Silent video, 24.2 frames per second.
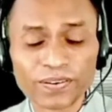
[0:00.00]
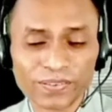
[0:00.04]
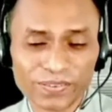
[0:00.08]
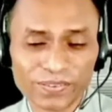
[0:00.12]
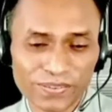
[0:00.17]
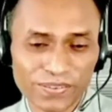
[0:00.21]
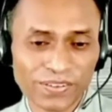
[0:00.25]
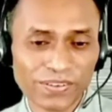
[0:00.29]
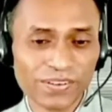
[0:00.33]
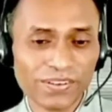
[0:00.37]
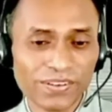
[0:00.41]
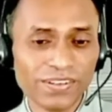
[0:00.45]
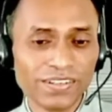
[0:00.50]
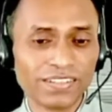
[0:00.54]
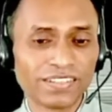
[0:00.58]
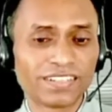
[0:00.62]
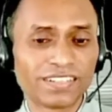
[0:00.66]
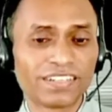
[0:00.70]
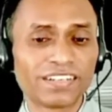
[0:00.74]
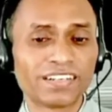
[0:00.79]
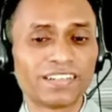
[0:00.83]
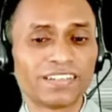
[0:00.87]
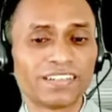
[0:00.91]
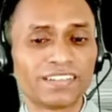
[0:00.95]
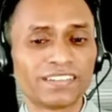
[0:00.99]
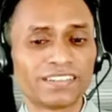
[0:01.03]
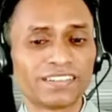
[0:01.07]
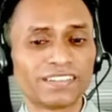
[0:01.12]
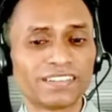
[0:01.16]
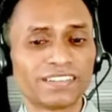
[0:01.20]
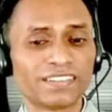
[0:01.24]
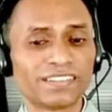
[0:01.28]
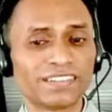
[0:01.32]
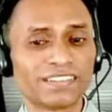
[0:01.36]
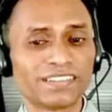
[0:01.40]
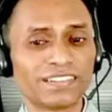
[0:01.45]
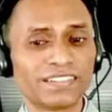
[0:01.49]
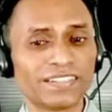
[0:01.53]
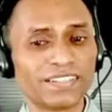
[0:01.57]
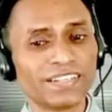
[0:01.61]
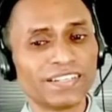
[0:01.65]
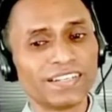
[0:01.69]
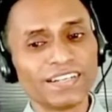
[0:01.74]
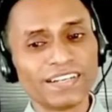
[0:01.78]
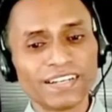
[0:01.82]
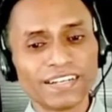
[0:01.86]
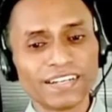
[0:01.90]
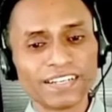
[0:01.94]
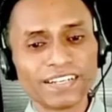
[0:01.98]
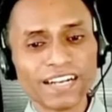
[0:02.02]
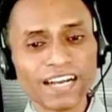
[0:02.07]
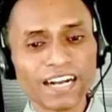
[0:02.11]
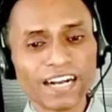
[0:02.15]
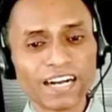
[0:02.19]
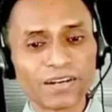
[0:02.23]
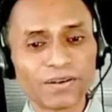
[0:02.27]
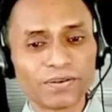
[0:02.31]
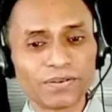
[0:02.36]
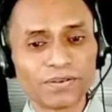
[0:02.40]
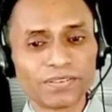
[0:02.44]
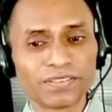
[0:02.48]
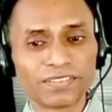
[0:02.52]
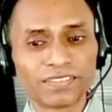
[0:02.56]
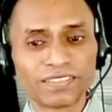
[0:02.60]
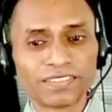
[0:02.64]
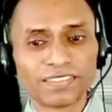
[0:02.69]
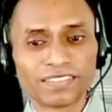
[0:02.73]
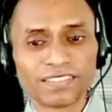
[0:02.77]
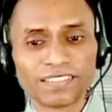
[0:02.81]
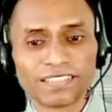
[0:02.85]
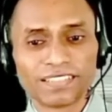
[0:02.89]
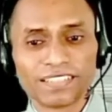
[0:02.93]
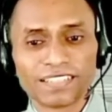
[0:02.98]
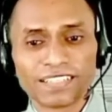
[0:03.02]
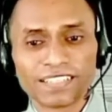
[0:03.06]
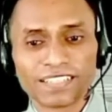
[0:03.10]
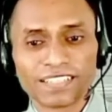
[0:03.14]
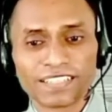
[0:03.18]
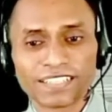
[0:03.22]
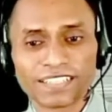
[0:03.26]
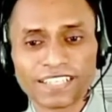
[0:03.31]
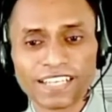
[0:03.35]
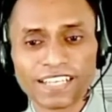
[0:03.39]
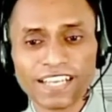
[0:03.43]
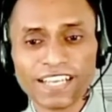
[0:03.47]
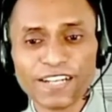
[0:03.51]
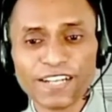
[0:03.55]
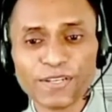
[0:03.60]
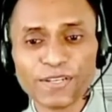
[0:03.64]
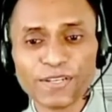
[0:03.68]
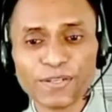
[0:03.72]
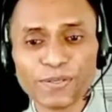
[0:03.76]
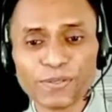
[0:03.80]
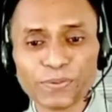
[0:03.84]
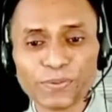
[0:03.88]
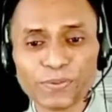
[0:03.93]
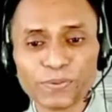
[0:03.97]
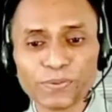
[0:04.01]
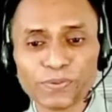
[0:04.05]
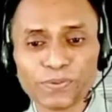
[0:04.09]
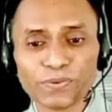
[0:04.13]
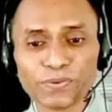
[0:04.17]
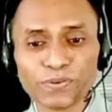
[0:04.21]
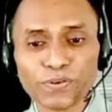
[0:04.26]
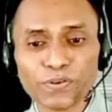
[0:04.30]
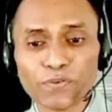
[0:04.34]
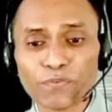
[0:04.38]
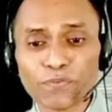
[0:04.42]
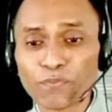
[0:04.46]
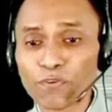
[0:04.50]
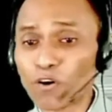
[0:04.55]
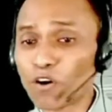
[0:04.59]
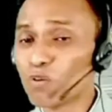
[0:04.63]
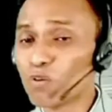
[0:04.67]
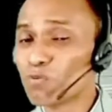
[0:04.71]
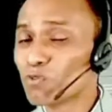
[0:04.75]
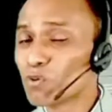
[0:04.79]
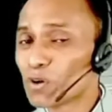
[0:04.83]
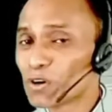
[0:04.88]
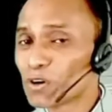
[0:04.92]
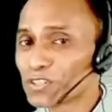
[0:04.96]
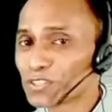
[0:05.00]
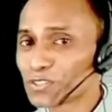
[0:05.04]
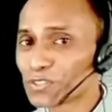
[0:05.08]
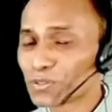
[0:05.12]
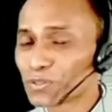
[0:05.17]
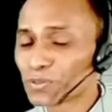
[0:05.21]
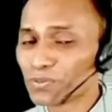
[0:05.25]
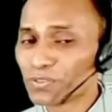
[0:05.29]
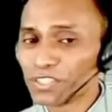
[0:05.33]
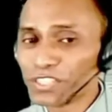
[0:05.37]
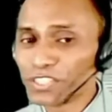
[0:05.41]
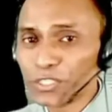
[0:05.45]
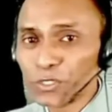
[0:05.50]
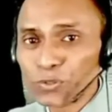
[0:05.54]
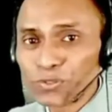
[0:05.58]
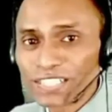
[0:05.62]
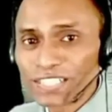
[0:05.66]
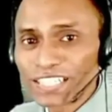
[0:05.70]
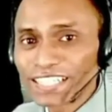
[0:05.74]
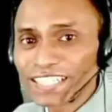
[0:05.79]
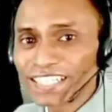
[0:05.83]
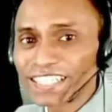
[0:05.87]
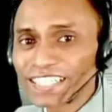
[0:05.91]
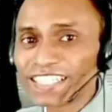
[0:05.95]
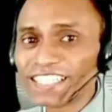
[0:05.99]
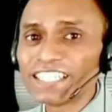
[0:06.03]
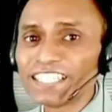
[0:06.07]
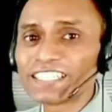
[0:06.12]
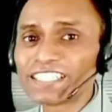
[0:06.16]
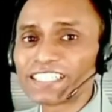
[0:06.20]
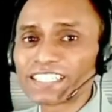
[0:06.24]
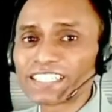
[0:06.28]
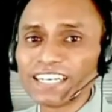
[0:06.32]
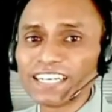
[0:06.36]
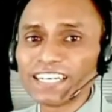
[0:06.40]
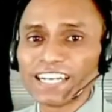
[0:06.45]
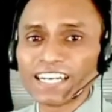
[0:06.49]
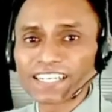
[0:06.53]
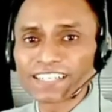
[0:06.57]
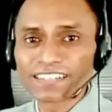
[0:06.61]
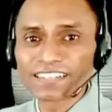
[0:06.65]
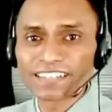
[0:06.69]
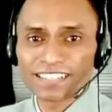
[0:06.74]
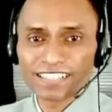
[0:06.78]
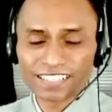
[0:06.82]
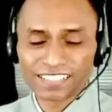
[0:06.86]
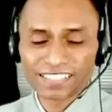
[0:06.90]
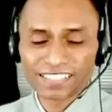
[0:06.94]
Good. Now, can you form words using this letter?